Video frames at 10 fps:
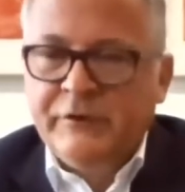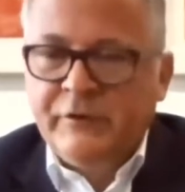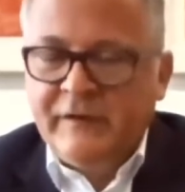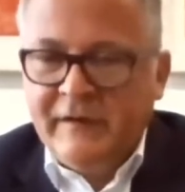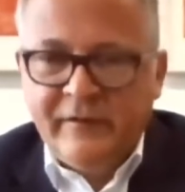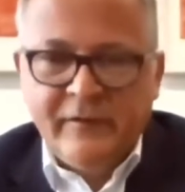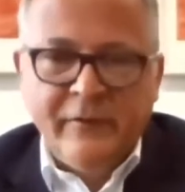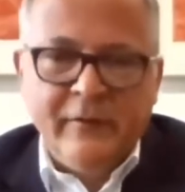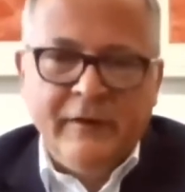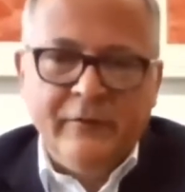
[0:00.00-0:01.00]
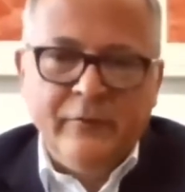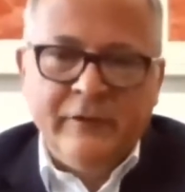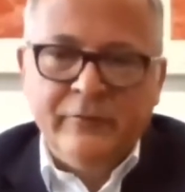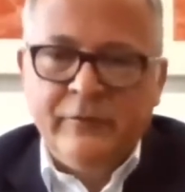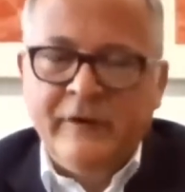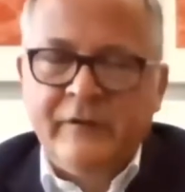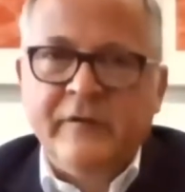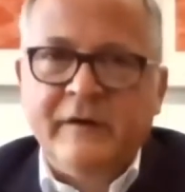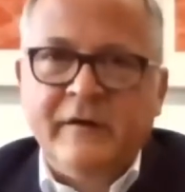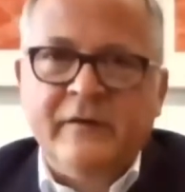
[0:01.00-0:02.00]
on that and to advise on
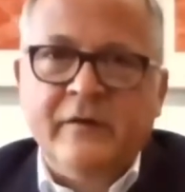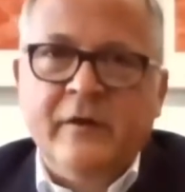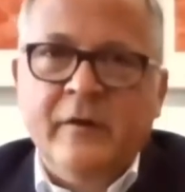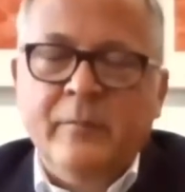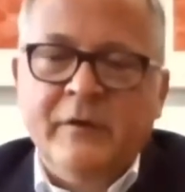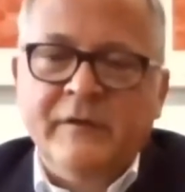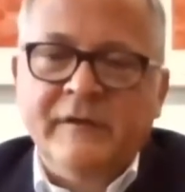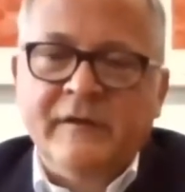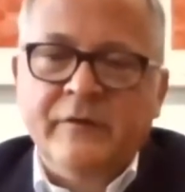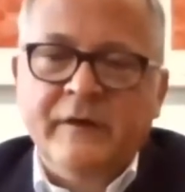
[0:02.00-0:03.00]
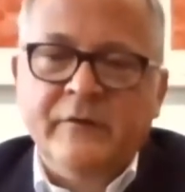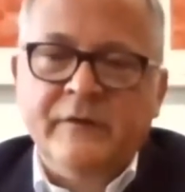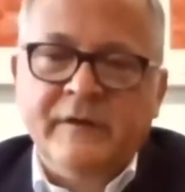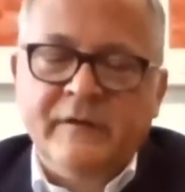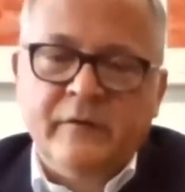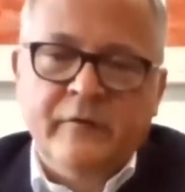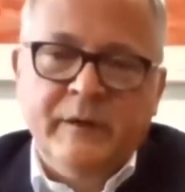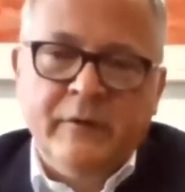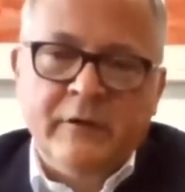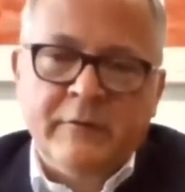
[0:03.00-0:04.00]
that. But it has failed the test of
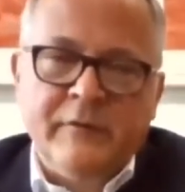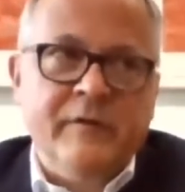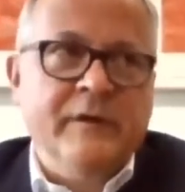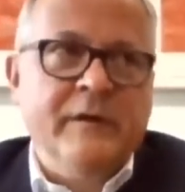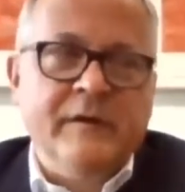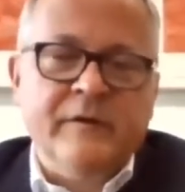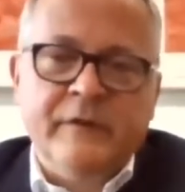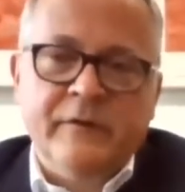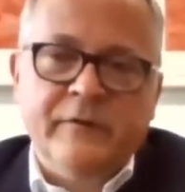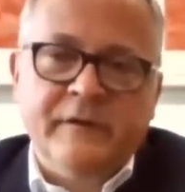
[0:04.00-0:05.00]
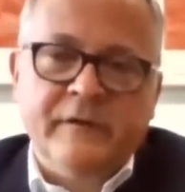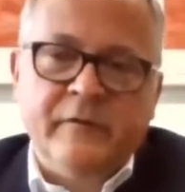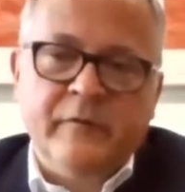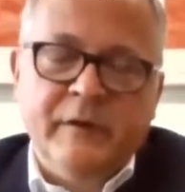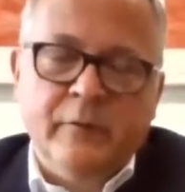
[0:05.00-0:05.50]
being a currency. It has failed the test of being a